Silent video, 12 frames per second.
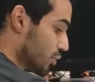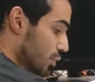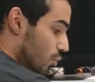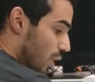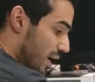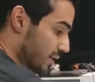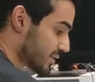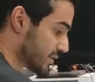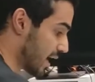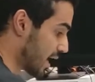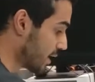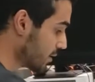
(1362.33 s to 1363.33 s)
the right
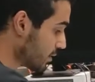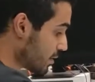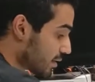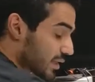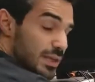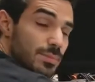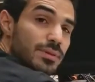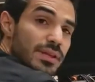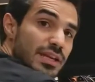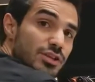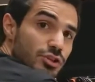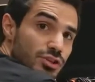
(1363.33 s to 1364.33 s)
side, keeping the
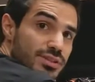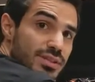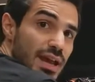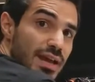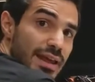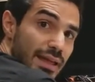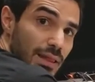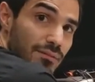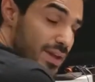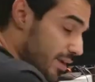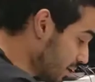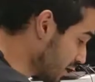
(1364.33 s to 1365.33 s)
injured side
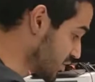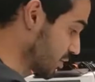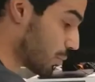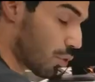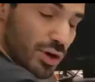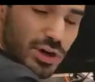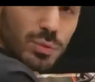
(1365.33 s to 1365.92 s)
elevated and supported